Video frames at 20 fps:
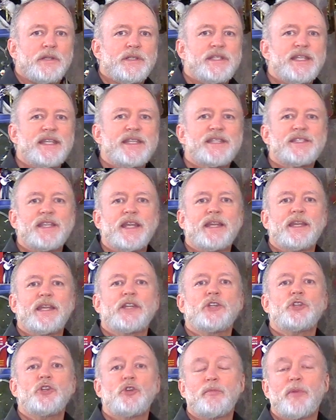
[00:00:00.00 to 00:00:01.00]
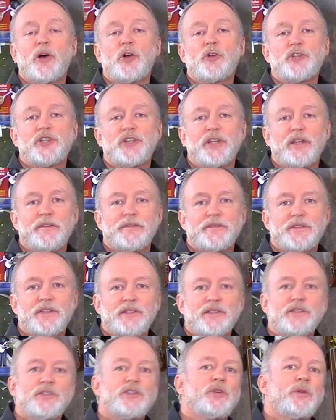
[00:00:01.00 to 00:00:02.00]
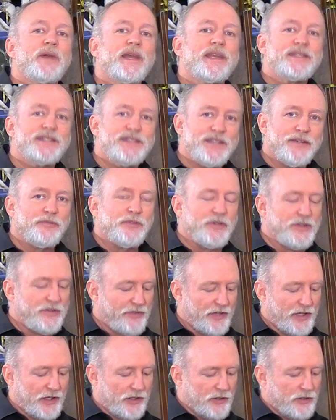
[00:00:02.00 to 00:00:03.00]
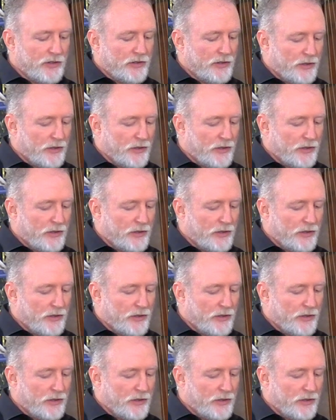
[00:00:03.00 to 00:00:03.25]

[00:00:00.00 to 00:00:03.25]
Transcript: Descending new bow shift to a different finger.